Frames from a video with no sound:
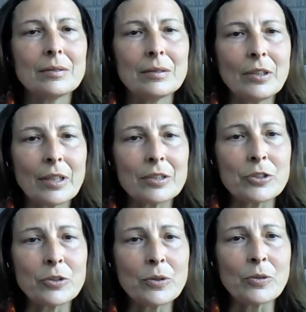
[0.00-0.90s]
not in
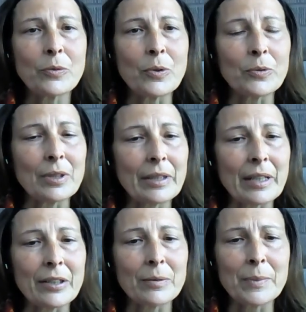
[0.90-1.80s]
truth wrote the
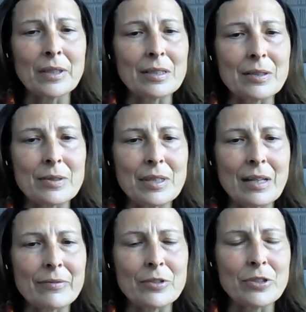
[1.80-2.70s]
letter because it was
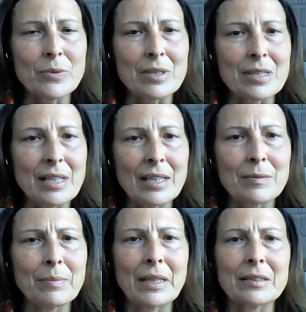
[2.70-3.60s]
after she was dead,
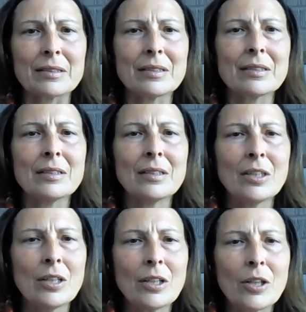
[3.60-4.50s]
but
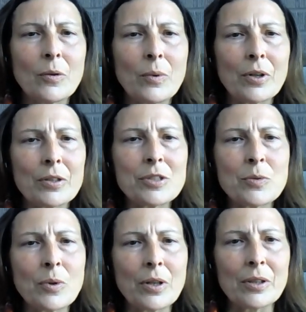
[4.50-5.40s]
her words
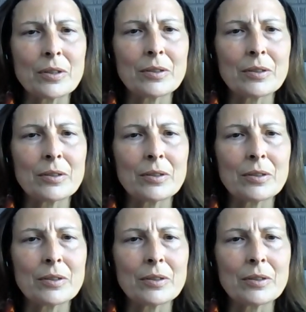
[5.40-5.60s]
were,